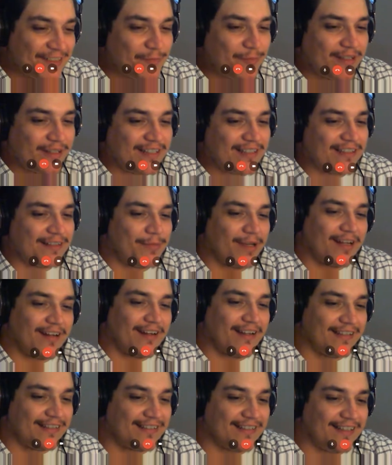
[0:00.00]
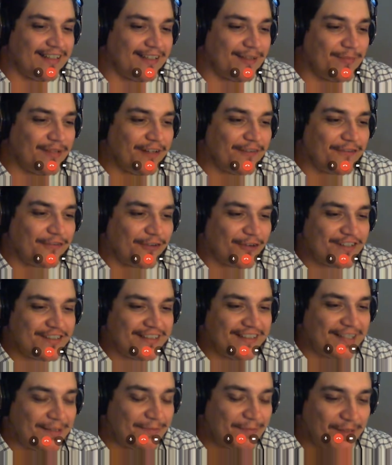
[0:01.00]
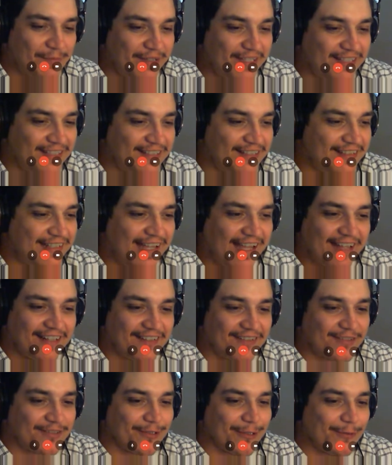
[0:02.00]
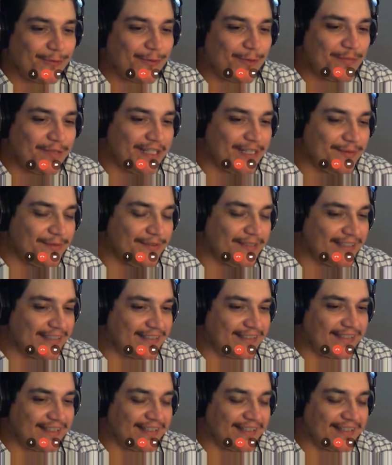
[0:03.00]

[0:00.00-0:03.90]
bit about it. Unfortunately, I'm going to be in Seattle, so I won't be able to